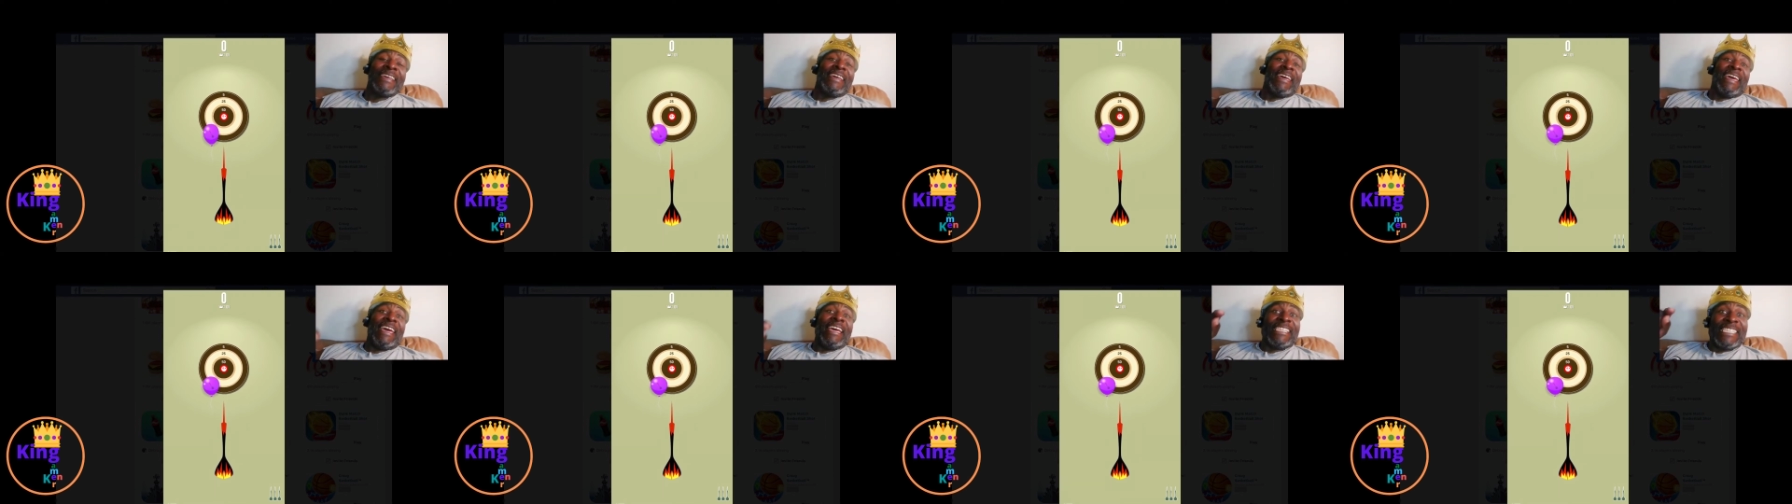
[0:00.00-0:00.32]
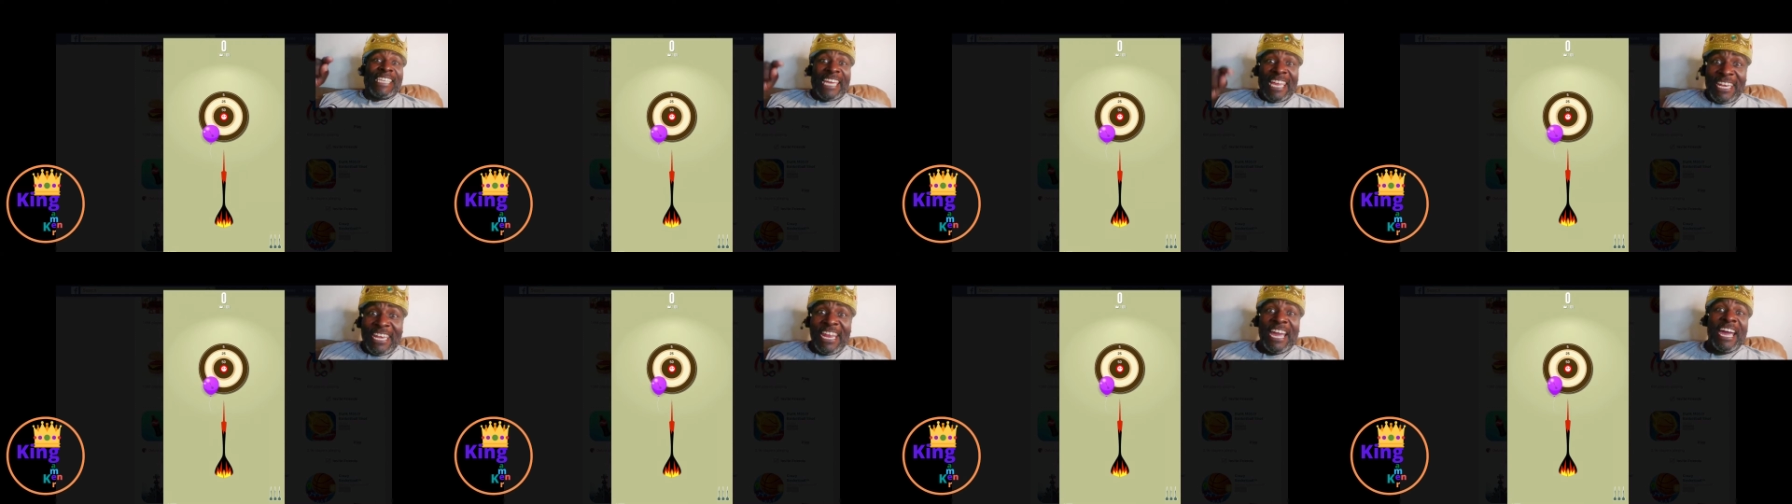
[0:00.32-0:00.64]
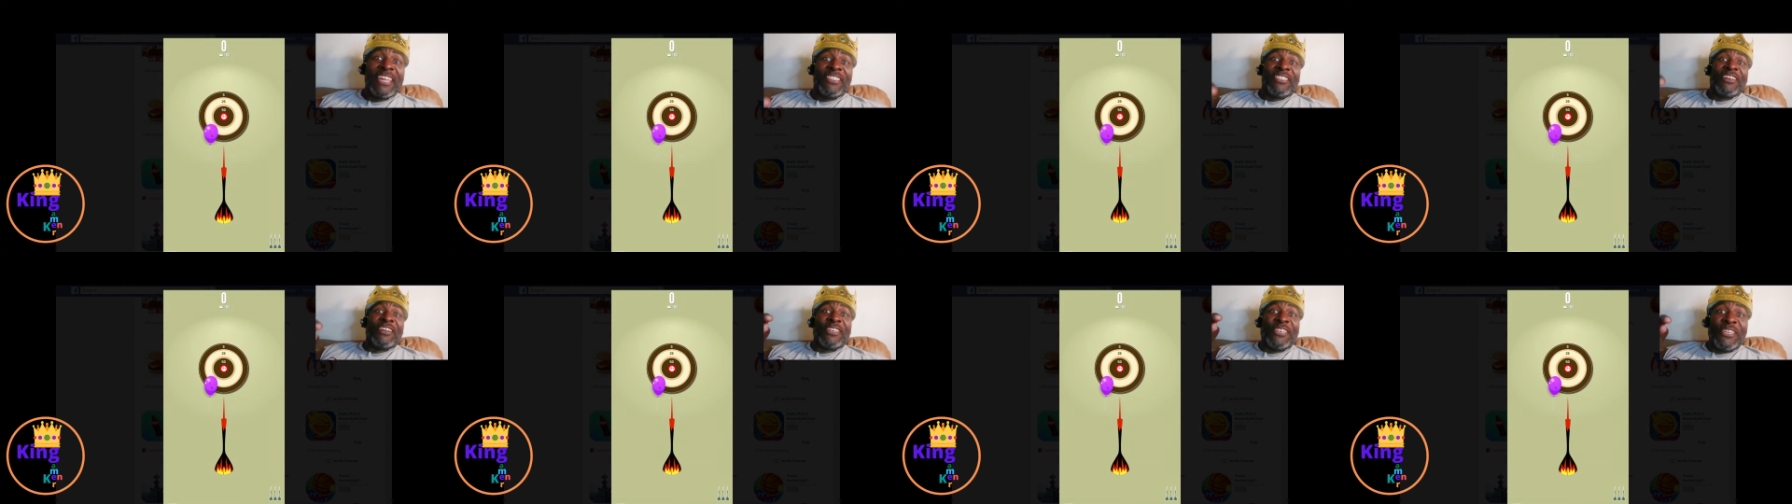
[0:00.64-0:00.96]
is
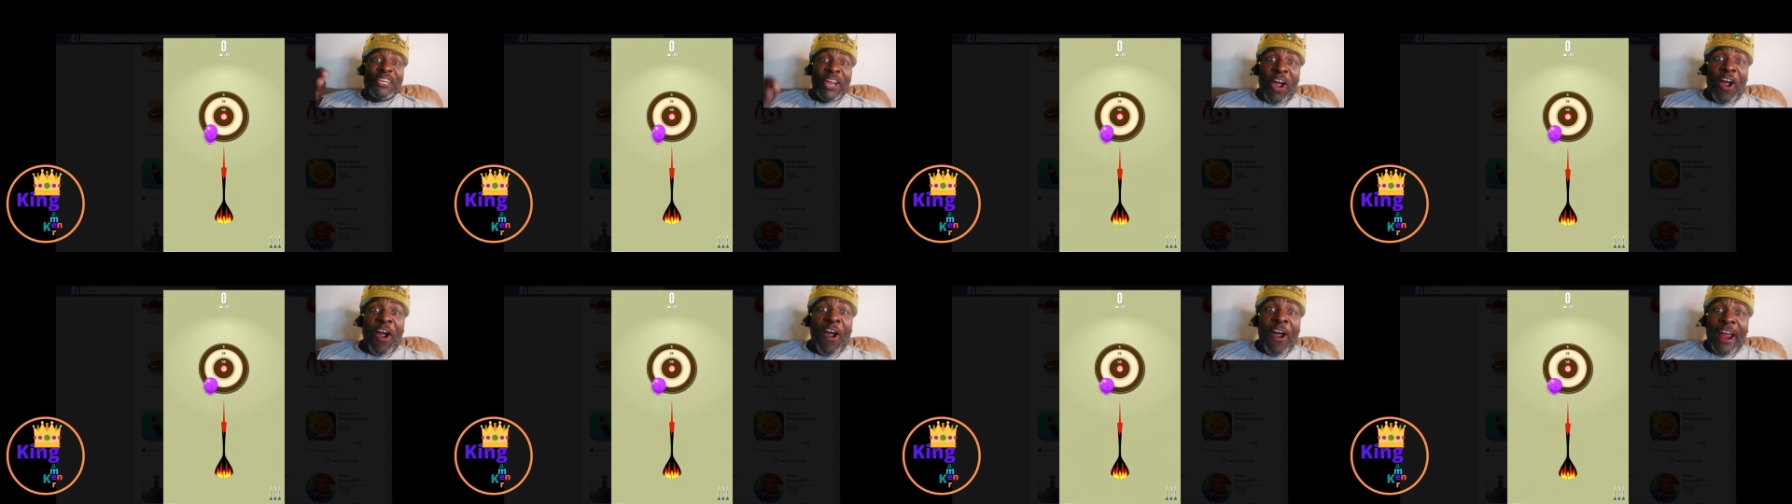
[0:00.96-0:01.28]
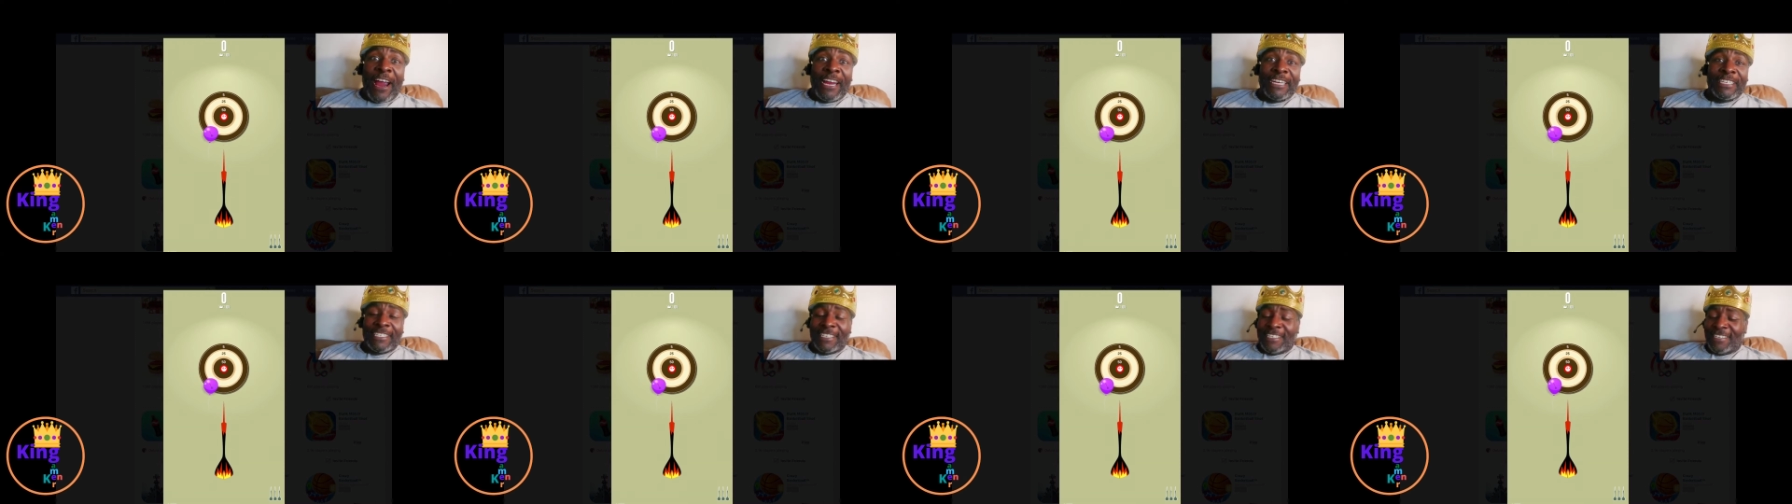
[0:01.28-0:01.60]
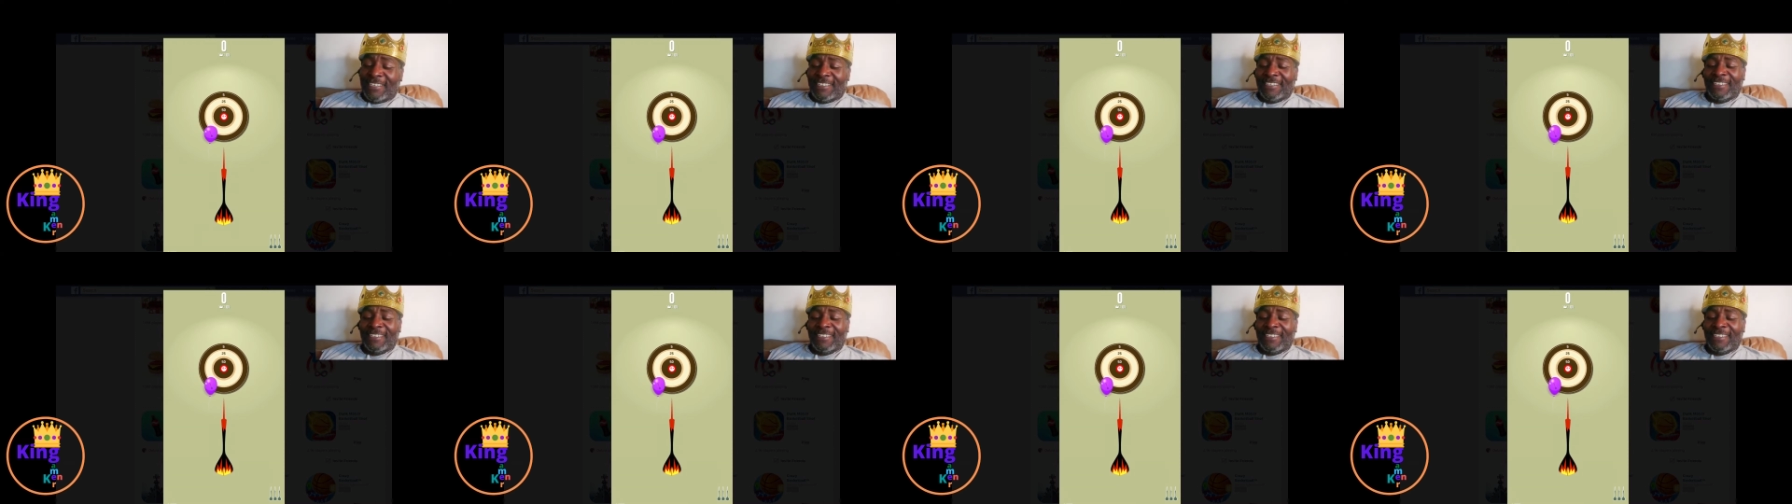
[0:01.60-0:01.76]
another dart.